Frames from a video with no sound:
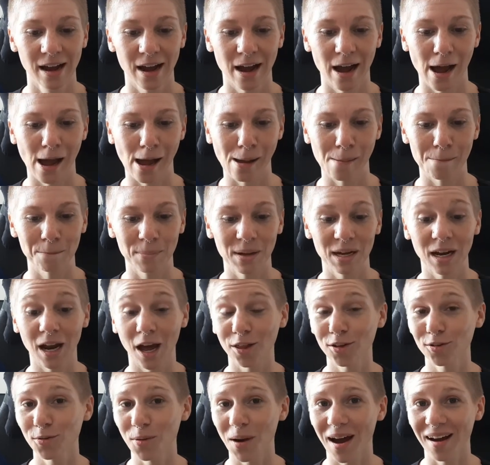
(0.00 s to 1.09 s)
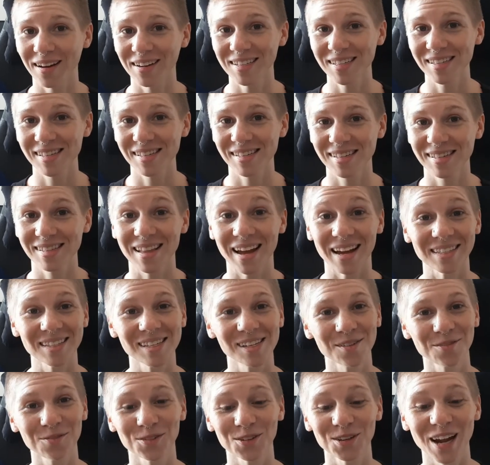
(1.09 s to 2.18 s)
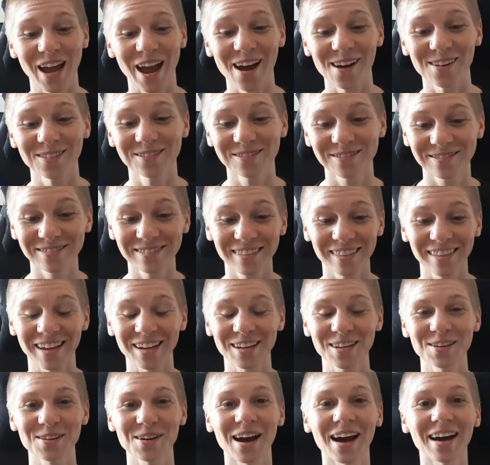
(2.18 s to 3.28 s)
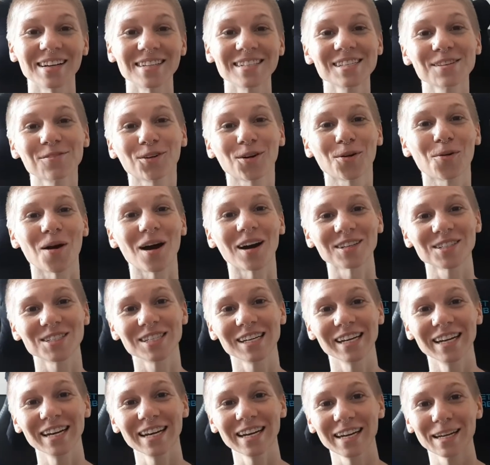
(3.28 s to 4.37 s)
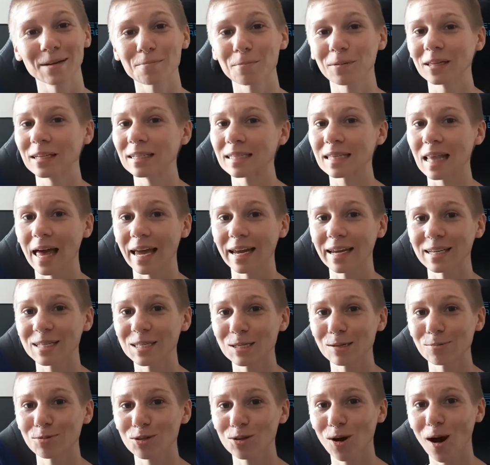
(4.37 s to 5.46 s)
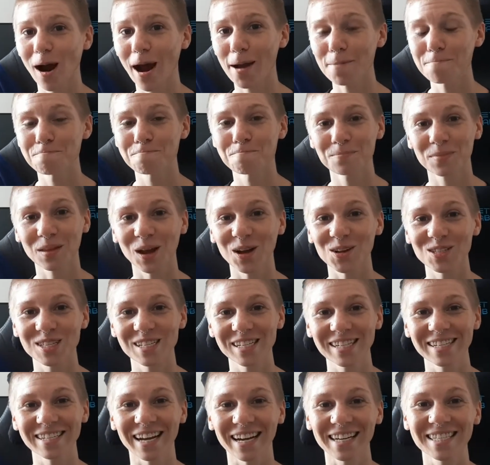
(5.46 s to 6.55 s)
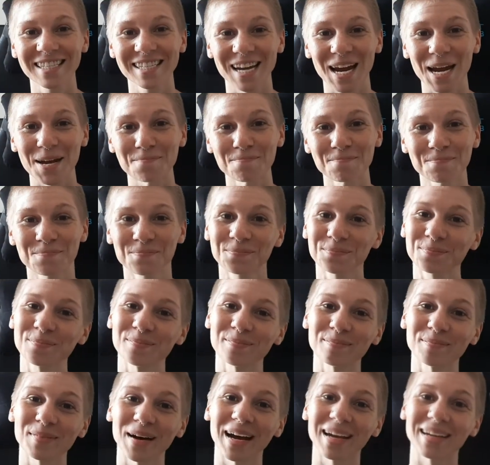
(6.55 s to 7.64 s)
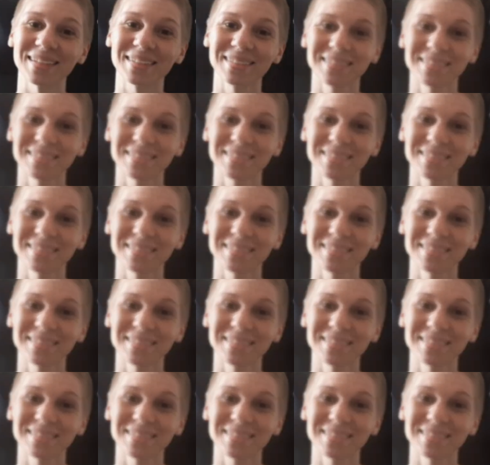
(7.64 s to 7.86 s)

But otherwise, that's it for now. Thank you guys for watching, and please like and subscribe. I'll see you next time. Bye.